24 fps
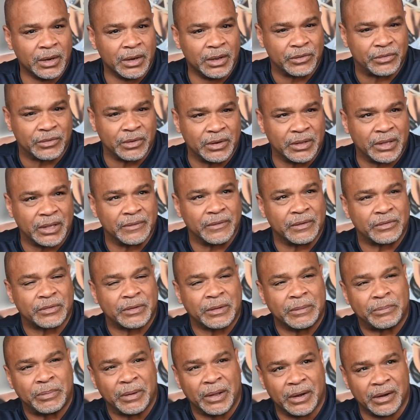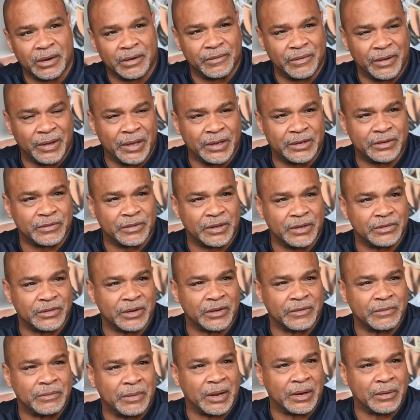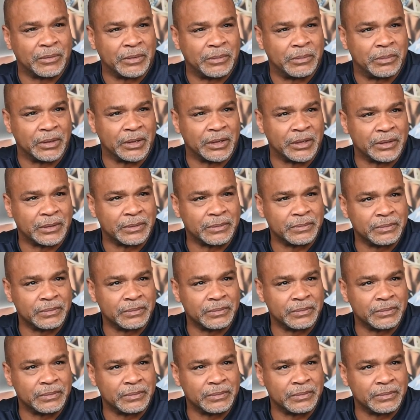it's going to give us a competitive edge against everybody we play.